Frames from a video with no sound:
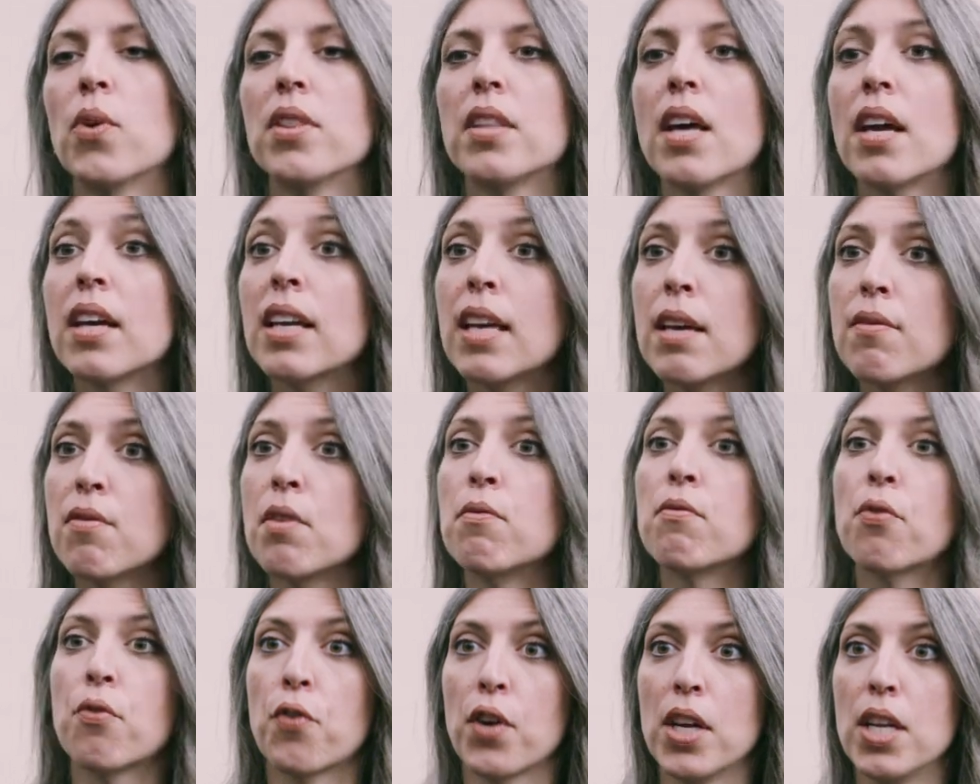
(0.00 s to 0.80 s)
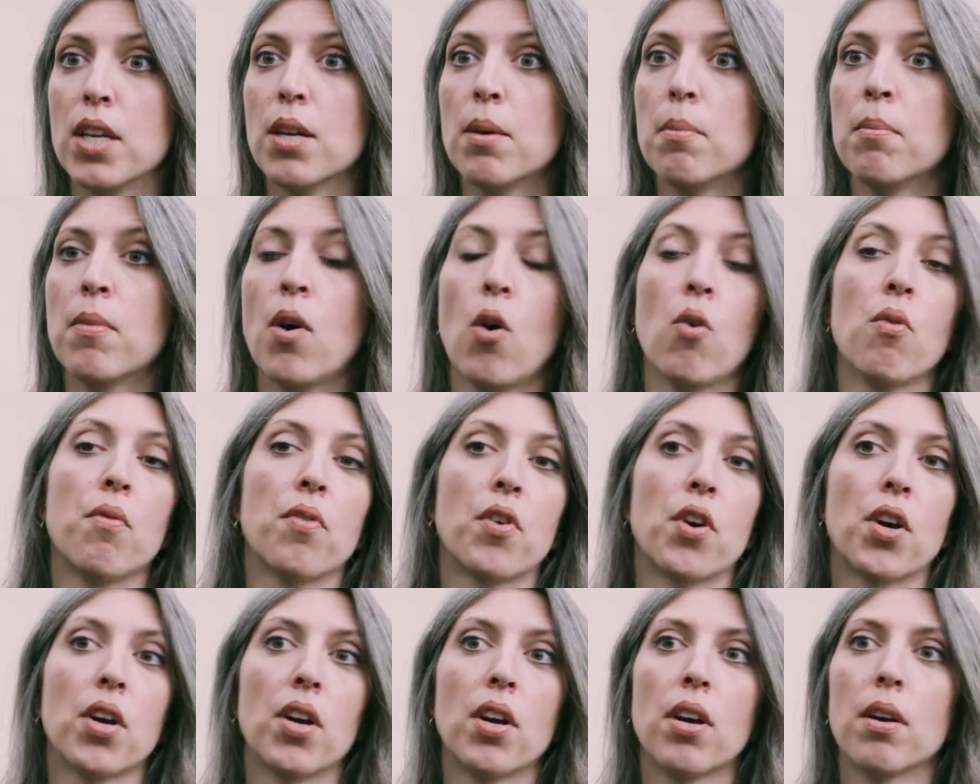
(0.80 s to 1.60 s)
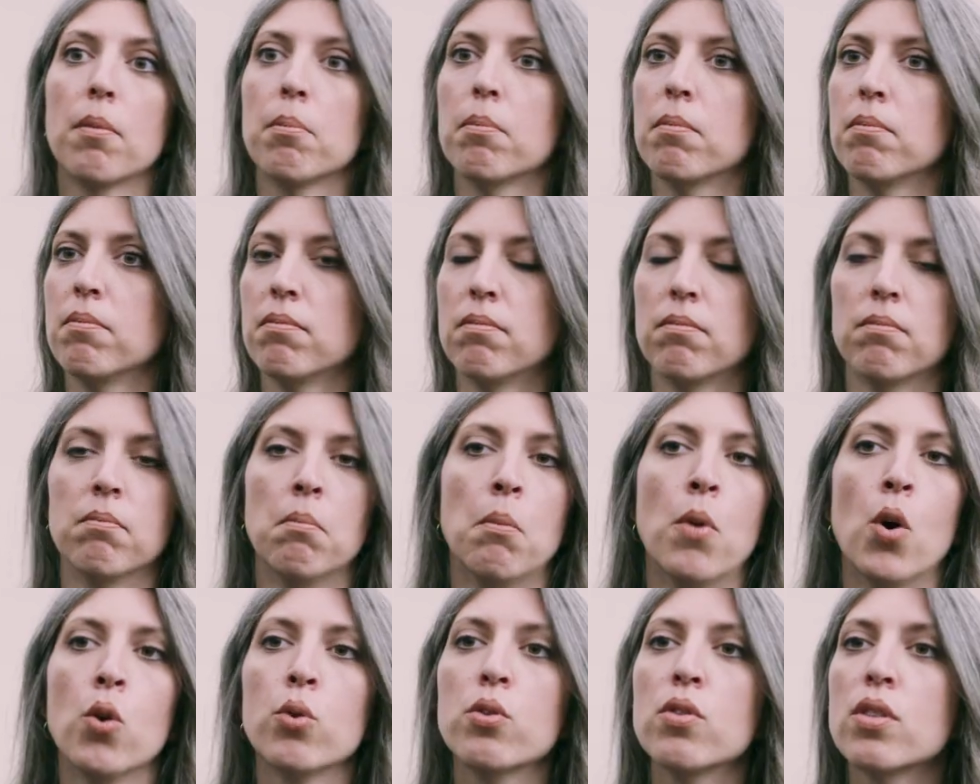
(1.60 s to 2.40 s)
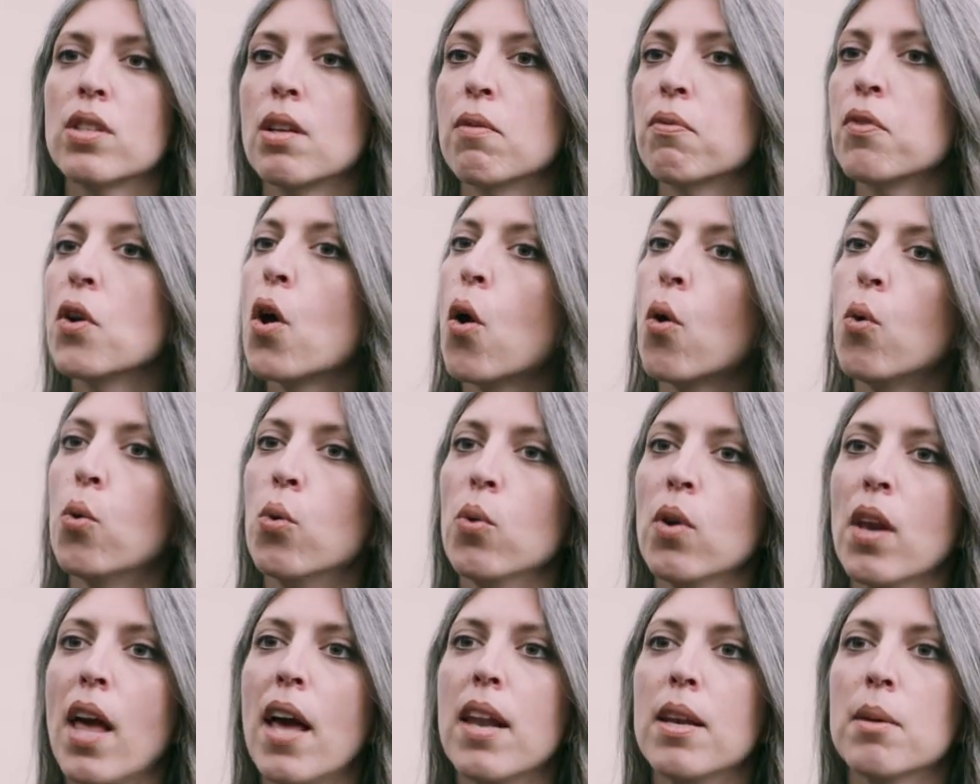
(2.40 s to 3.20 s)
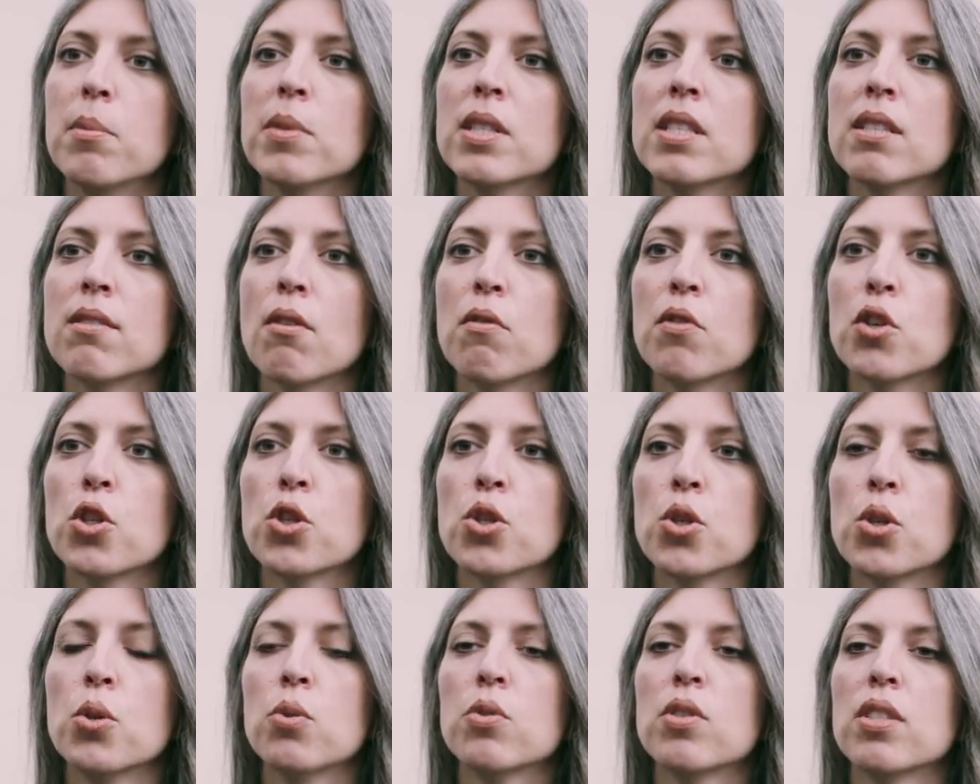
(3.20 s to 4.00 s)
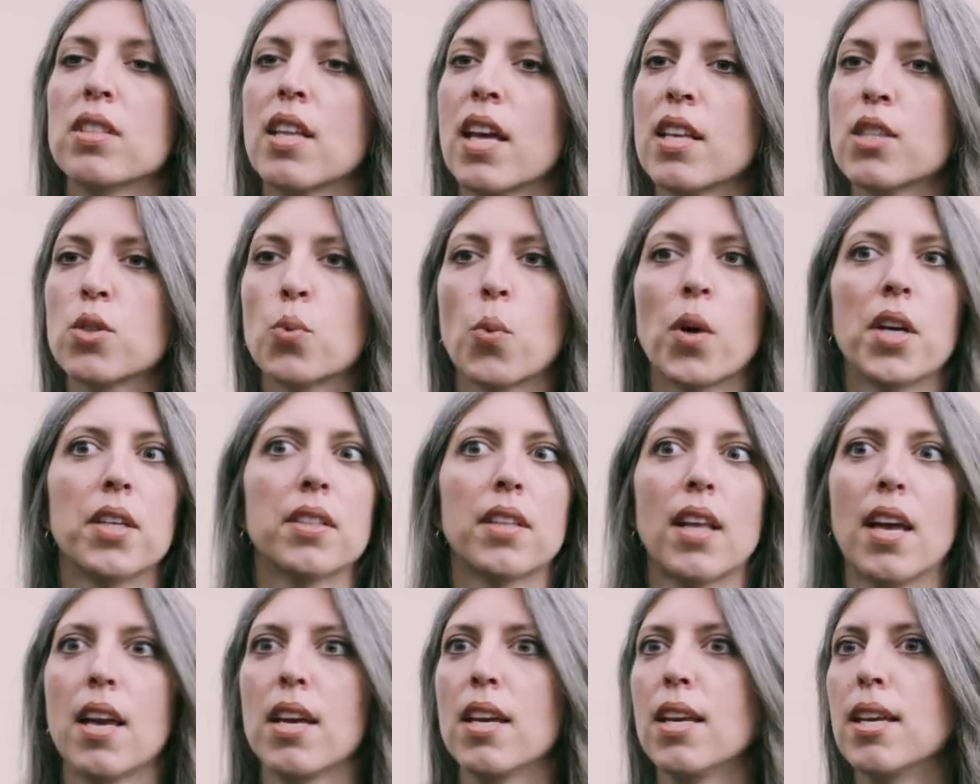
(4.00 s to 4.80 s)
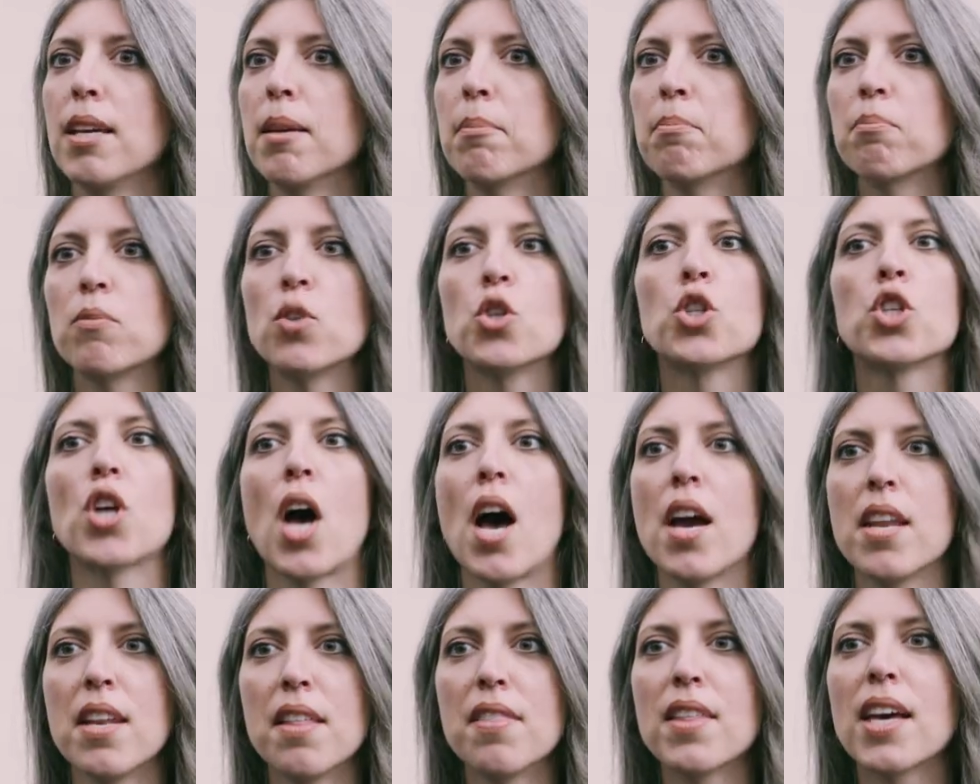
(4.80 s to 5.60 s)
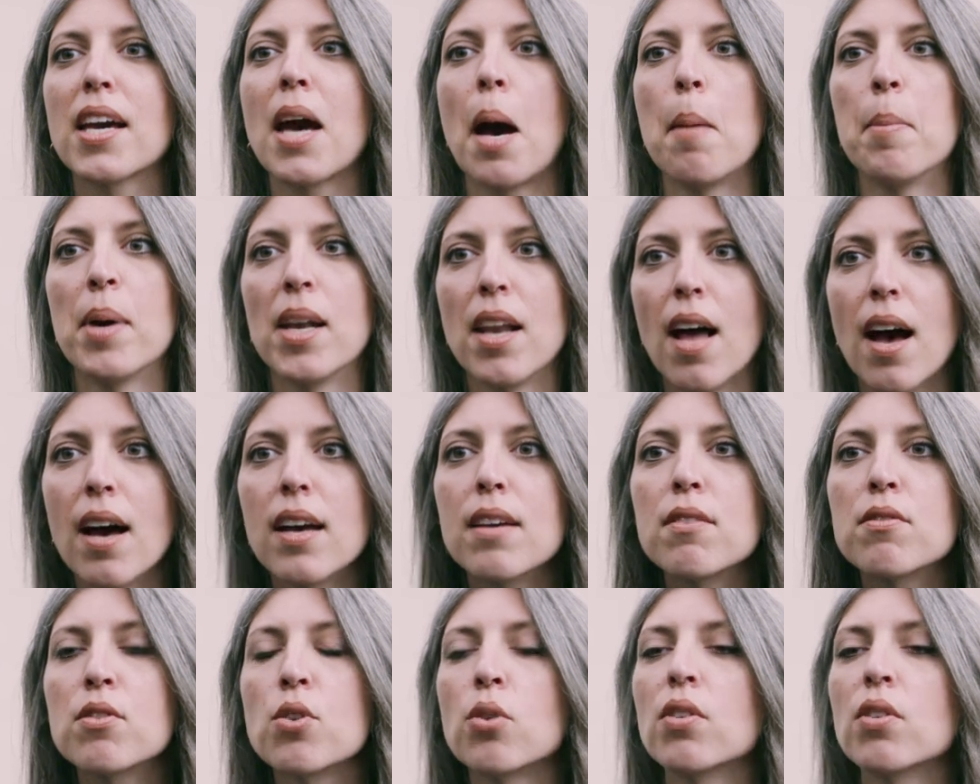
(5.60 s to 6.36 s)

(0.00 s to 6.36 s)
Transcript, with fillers: When they're given freedom over most, if not all, elements of a shoot, that's where they shine and they come alive.